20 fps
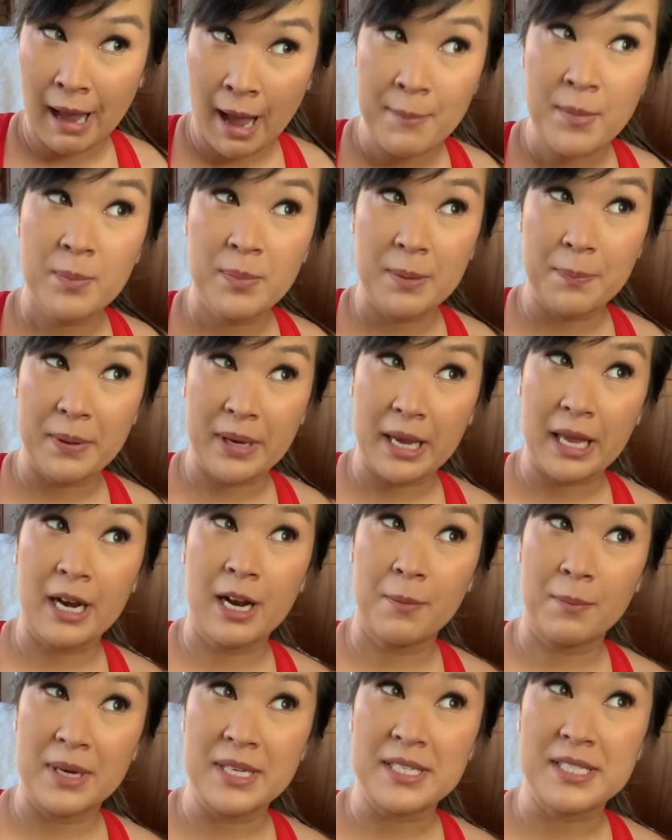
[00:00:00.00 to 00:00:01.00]
I'm gonna be picking
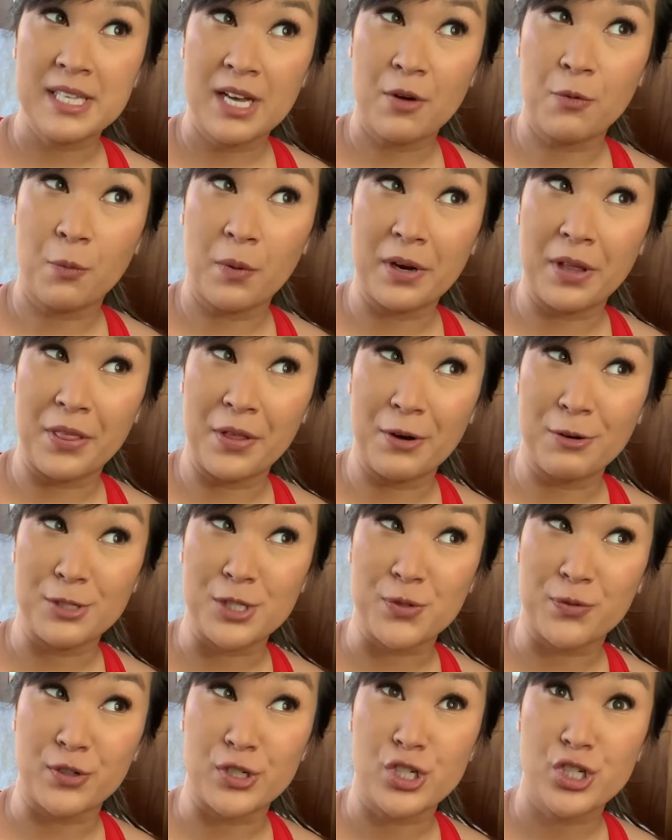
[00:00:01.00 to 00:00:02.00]
up myself one of those for